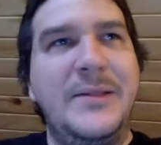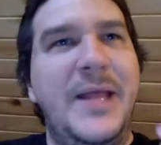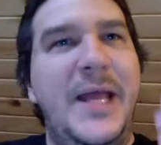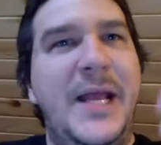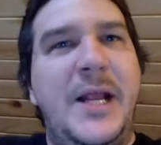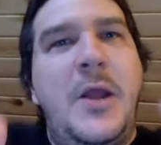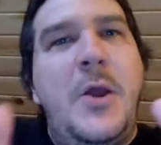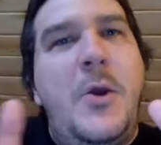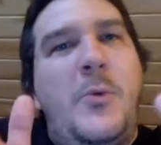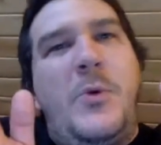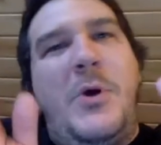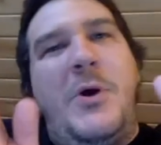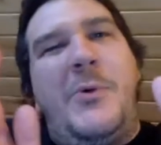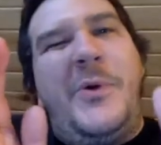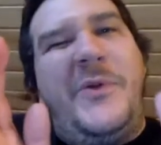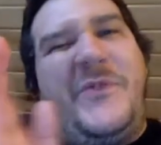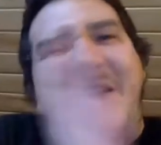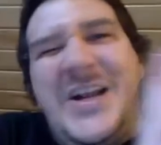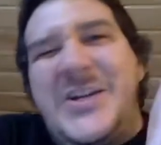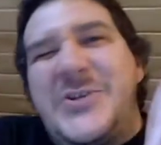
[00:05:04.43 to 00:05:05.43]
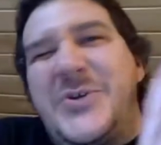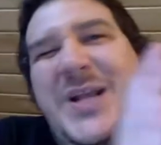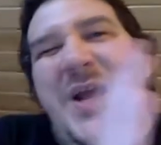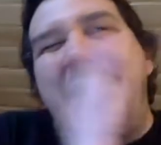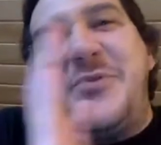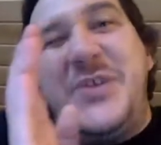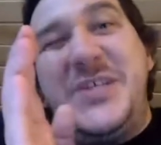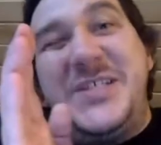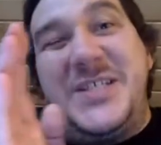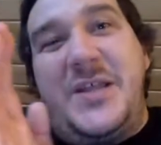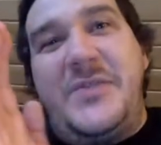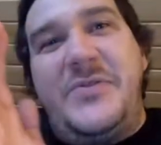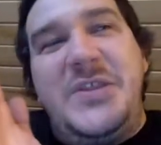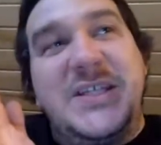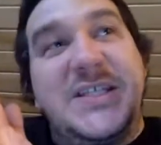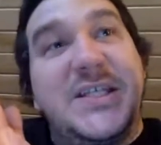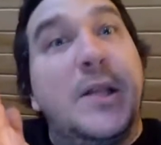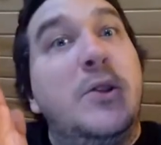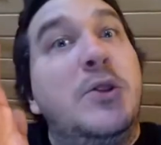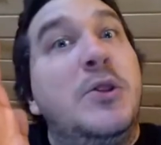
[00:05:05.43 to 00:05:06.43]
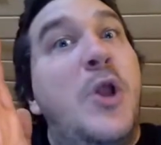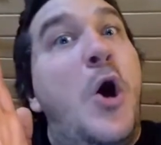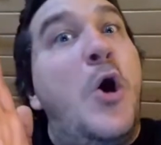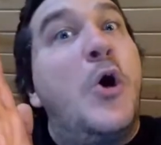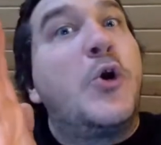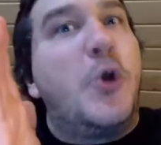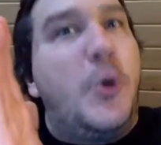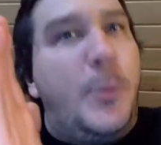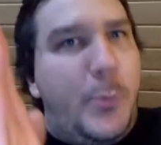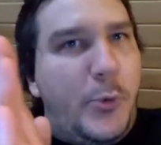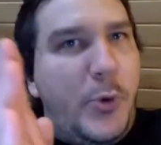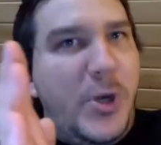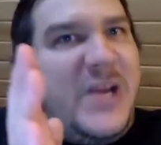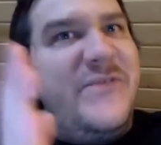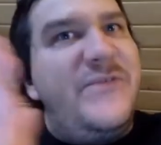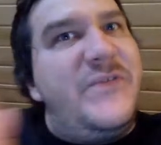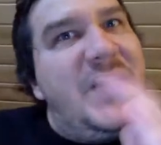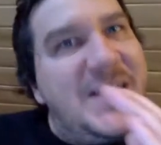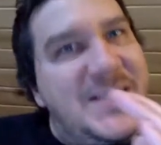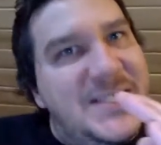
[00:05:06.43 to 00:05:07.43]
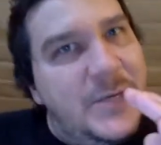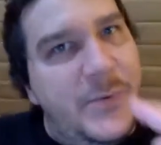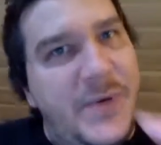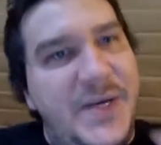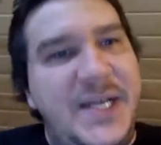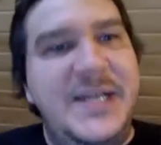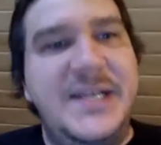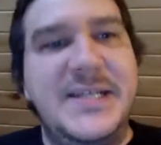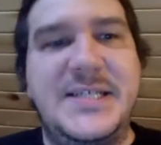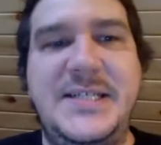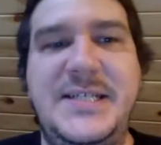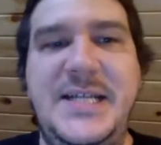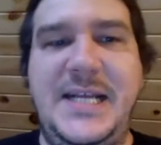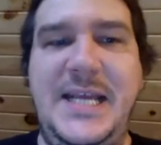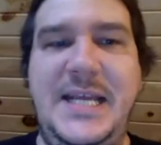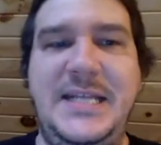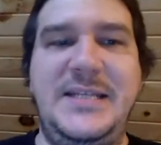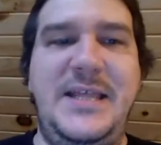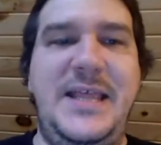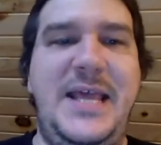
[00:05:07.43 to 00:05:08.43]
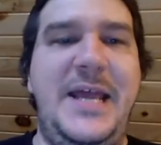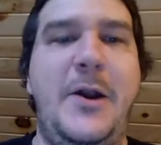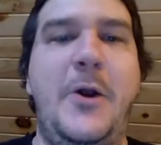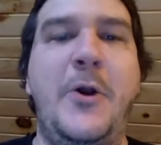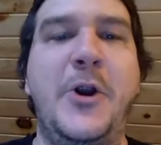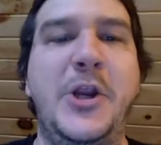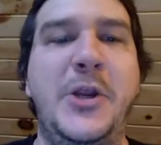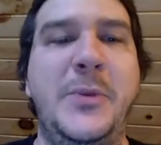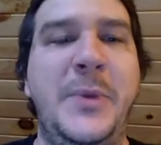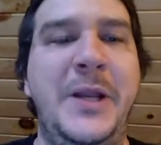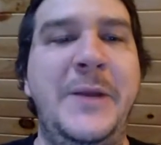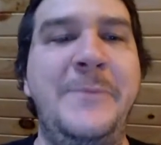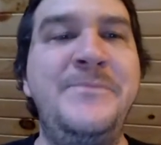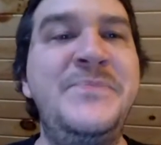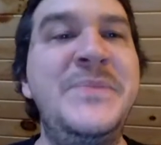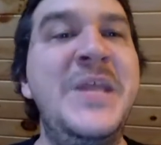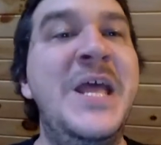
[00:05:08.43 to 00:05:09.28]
Like, well, we've actually got this longer prefix that we need to stick into that argument.